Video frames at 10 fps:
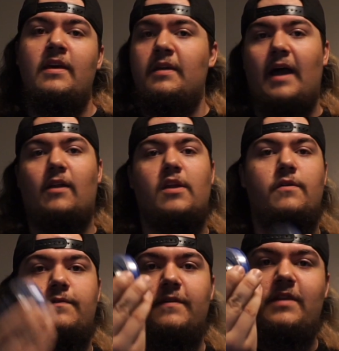I don't know,
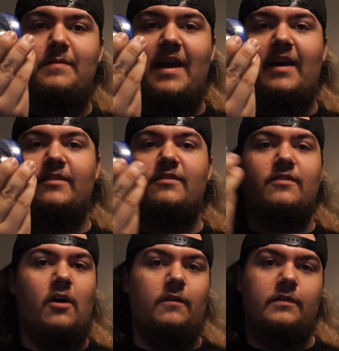50 masks
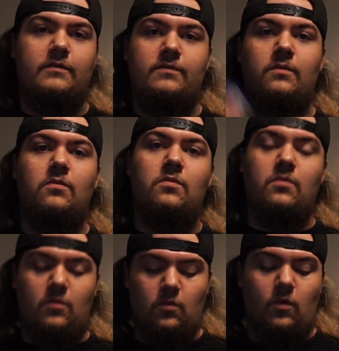off of
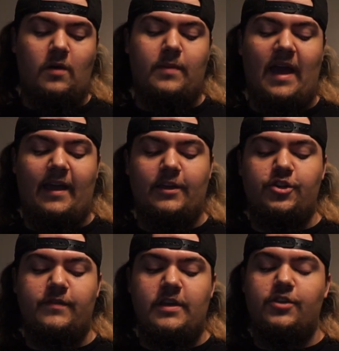one package
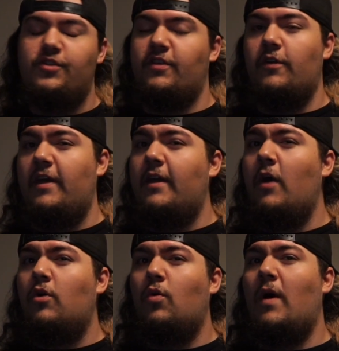of each. So they go
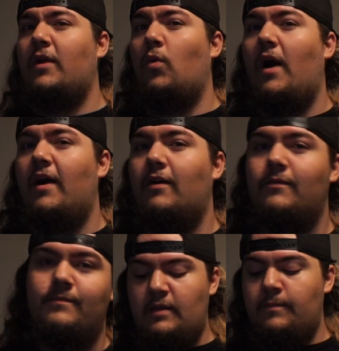quite a while.
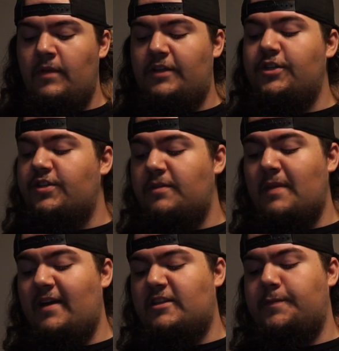And just in
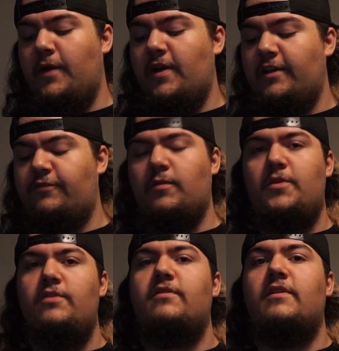my experience from
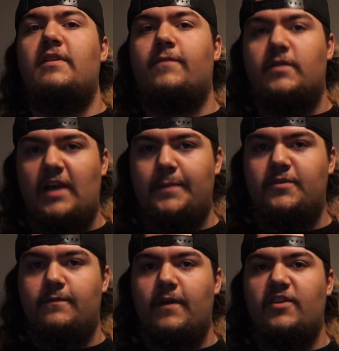using different types
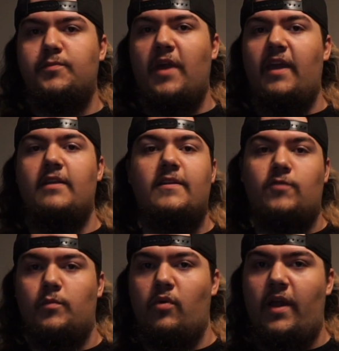of face paint,
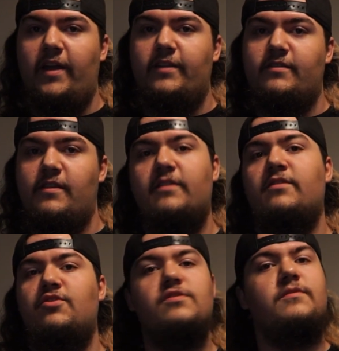different brands, this
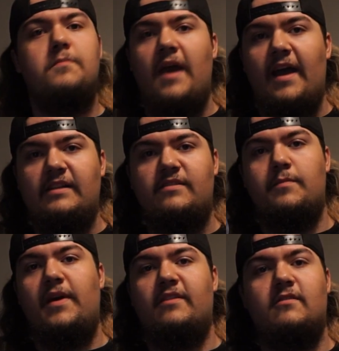just has the
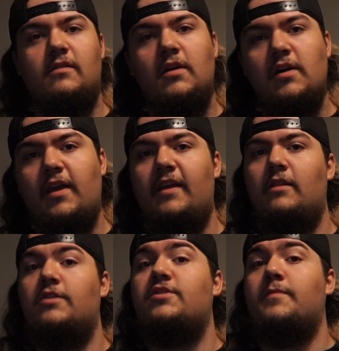best look. It
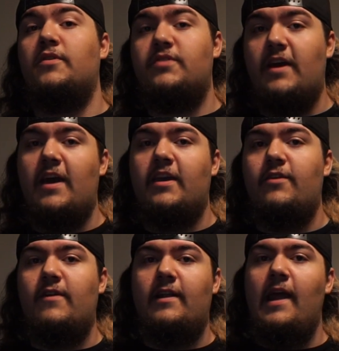looks the most
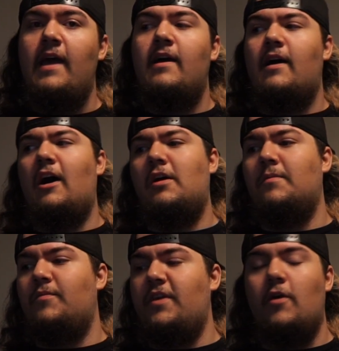accurate.
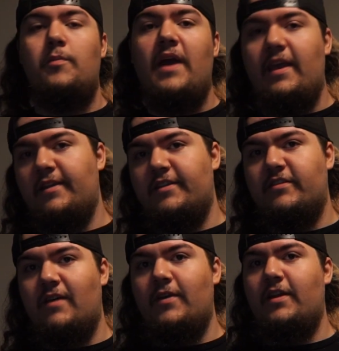The opaqueness
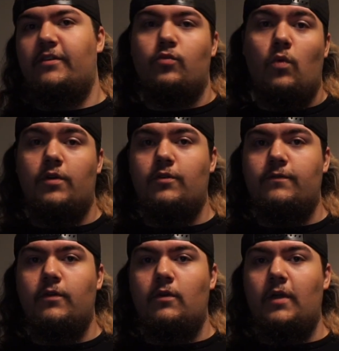of it is
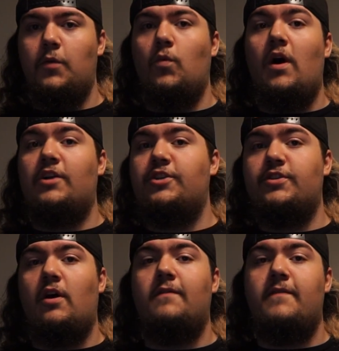wonderful. It washes
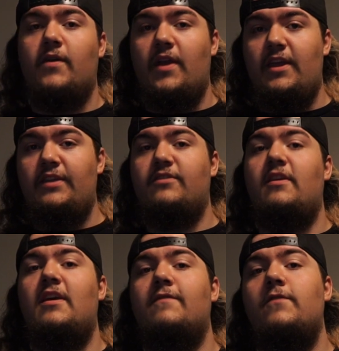off very
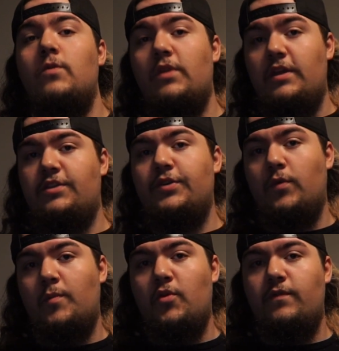easy if you need to
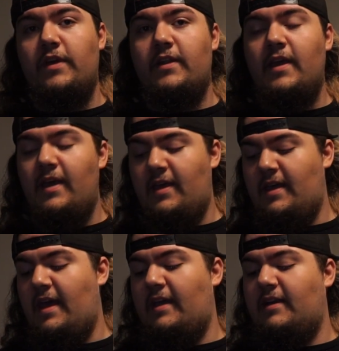remove it.
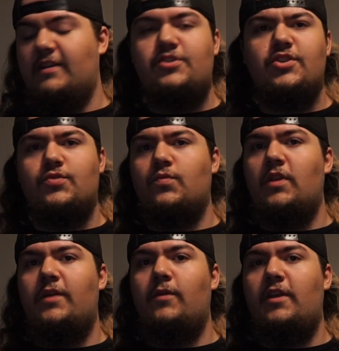And it's just
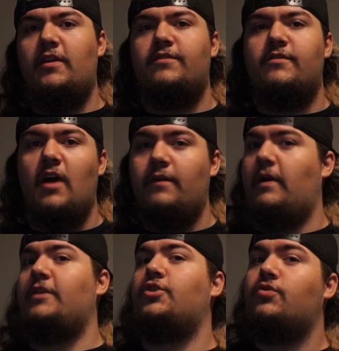really good stuff.
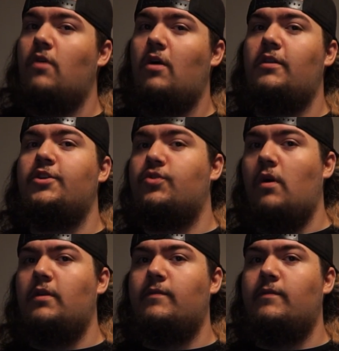I strongly